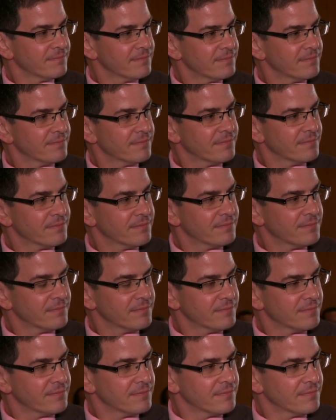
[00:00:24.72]

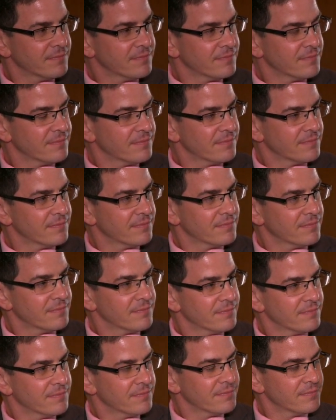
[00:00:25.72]

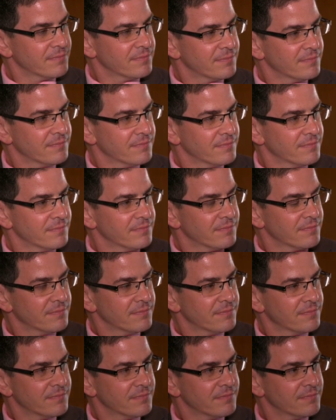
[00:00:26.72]

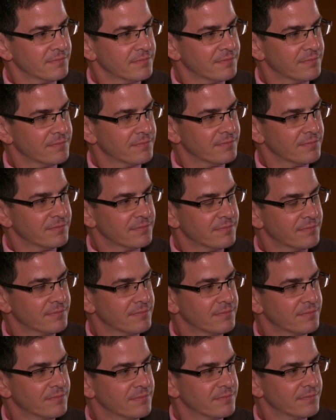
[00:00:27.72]

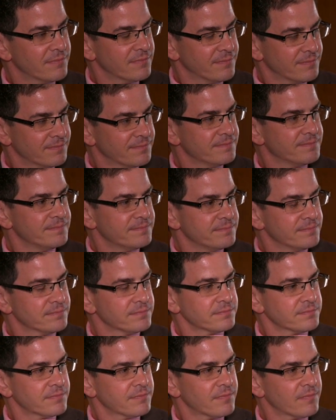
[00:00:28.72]

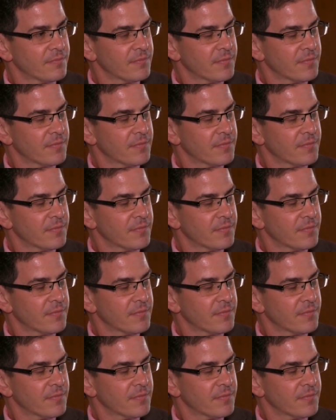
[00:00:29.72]
This person isn't speaking.